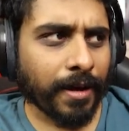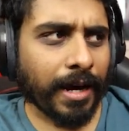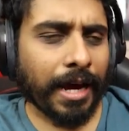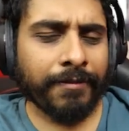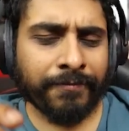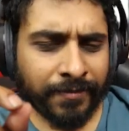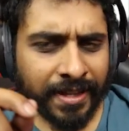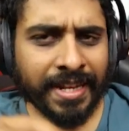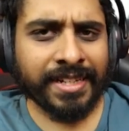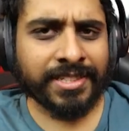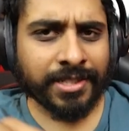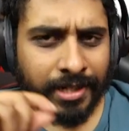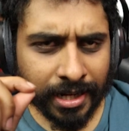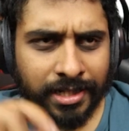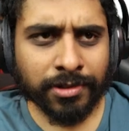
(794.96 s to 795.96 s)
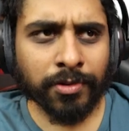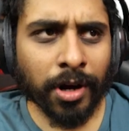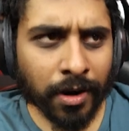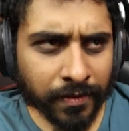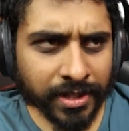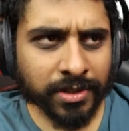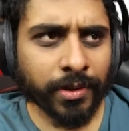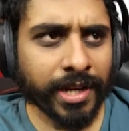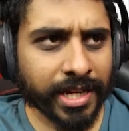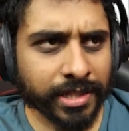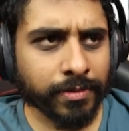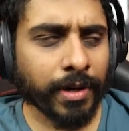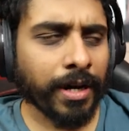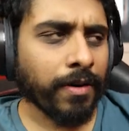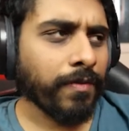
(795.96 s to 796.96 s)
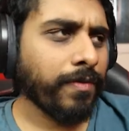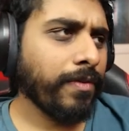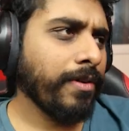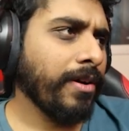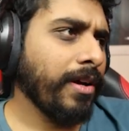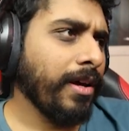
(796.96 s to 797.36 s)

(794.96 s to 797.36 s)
I finished year 12 in 2012.